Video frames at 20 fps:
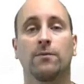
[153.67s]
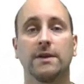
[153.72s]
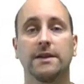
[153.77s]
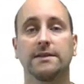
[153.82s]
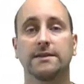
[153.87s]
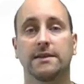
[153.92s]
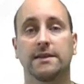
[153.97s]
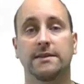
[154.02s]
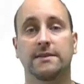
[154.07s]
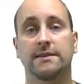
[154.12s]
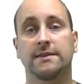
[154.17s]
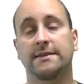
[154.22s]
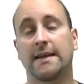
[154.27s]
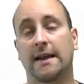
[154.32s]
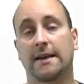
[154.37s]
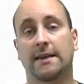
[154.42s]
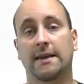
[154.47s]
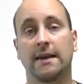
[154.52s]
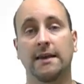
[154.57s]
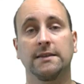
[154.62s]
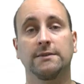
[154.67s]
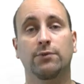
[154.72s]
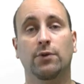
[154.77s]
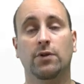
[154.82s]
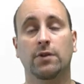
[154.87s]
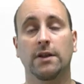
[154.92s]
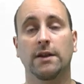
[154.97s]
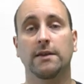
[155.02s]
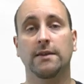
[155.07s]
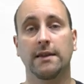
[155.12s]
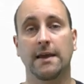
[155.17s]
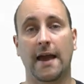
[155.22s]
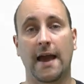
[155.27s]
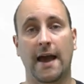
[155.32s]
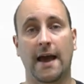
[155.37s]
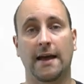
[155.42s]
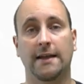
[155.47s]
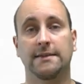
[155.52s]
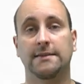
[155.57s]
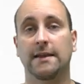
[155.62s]
The reason is that kids will click the
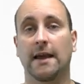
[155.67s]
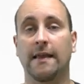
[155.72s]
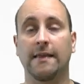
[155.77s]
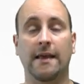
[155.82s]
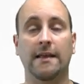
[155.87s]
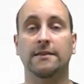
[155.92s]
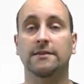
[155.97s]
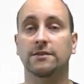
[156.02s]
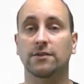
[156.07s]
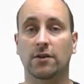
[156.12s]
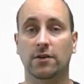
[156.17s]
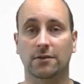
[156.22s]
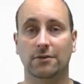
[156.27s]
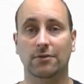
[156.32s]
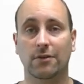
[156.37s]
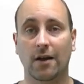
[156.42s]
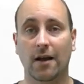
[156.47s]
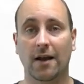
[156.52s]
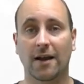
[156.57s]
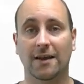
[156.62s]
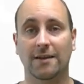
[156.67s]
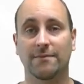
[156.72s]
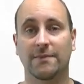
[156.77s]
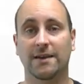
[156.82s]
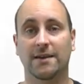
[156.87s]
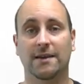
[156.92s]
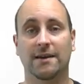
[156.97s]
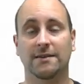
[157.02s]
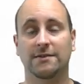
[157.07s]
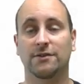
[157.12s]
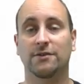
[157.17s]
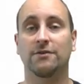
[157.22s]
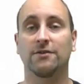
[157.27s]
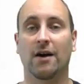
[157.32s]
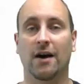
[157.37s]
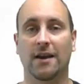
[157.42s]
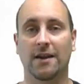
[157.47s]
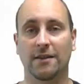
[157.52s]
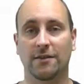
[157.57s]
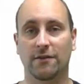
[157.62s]
ads and then start crying because they're
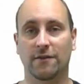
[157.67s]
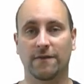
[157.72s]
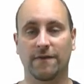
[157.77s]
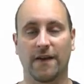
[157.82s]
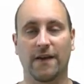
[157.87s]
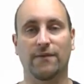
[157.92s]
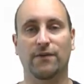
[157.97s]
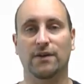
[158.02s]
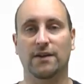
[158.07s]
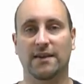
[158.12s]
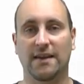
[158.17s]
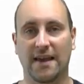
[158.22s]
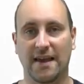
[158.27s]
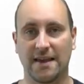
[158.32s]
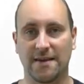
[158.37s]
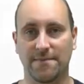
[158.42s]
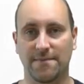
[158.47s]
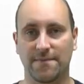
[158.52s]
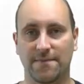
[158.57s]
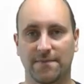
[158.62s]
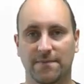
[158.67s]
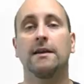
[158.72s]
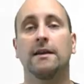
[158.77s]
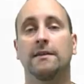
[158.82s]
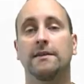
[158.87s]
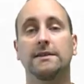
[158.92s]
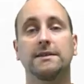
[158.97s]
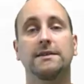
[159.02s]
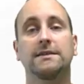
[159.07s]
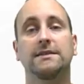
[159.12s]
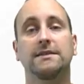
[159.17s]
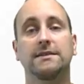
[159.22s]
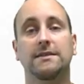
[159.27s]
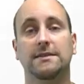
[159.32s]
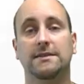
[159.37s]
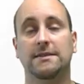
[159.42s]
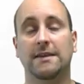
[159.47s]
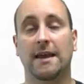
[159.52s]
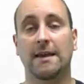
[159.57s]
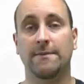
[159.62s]
not in their favorite game. Now, this isn't
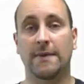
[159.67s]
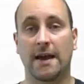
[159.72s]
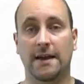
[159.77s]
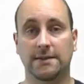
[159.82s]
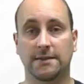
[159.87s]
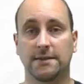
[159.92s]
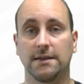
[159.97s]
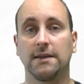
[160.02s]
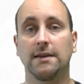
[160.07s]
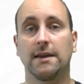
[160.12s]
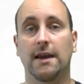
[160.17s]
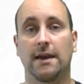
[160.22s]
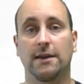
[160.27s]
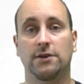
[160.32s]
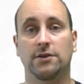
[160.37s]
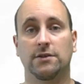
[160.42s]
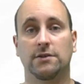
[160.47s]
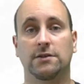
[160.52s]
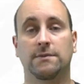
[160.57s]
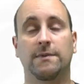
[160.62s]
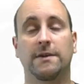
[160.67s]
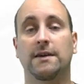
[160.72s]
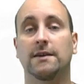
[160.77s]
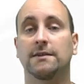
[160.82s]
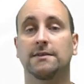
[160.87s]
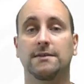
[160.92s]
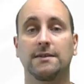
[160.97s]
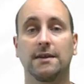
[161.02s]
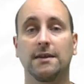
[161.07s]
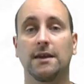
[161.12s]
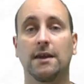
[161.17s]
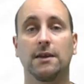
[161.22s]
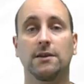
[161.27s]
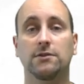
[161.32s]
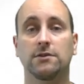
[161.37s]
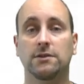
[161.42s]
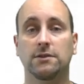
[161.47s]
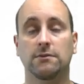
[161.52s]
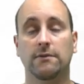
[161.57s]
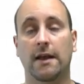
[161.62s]
the same as teenagers, because
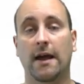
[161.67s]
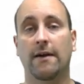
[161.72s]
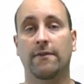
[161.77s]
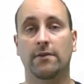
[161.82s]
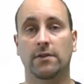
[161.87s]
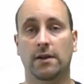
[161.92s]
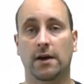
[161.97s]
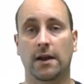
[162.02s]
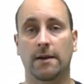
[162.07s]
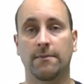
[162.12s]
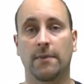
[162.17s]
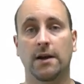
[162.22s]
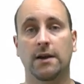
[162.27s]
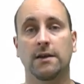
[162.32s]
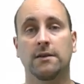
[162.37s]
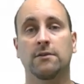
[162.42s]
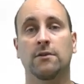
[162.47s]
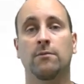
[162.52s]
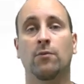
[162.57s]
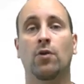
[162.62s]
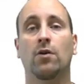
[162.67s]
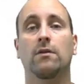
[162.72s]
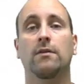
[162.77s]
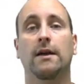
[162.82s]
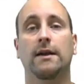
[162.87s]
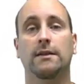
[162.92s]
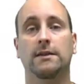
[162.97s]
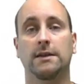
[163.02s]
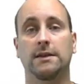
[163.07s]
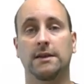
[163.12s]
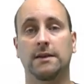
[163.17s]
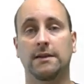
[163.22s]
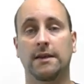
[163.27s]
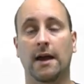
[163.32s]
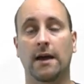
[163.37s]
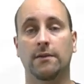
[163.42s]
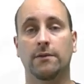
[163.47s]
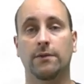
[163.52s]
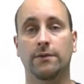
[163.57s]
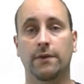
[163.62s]
teenagers don't have a lot of money. They're more likely to
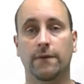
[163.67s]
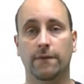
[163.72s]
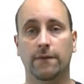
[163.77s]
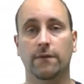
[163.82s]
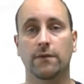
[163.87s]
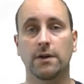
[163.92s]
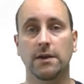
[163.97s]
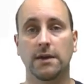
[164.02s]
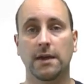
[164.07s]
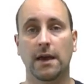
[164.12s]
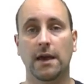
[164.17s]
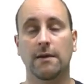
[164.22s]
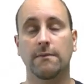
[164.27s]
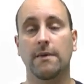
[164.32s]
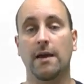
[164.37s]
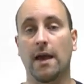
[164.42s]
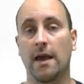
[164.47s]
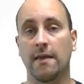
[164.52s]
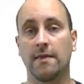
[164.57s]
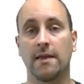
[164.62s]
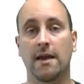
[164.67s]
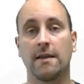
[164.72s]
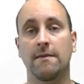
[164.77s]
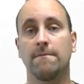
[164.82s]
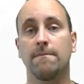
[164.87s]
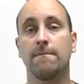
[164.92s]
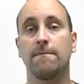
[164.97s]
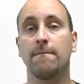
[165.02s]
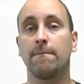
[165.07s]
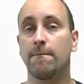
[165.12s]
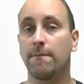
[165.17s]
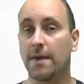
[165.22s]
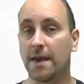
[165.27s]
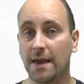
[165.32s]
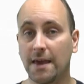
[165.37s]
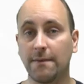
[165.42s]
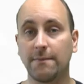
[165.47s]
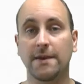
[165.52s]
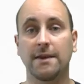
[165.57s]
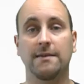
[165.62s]
download the free game, and then
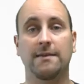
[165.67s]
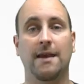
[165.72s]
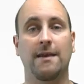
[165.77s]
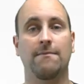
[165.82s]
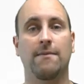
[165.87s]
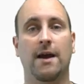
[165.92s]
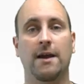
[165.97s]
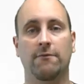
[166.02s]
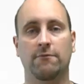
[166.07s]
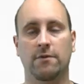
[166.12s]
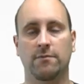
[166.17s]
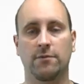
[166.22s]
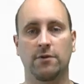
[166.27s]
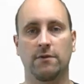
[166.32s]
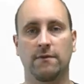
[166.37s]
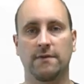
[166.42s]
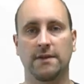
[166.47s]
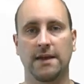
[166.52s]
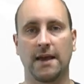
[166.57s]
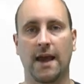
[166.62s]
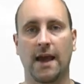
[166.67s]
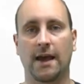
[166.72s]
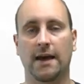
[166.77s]
maybe they might remove the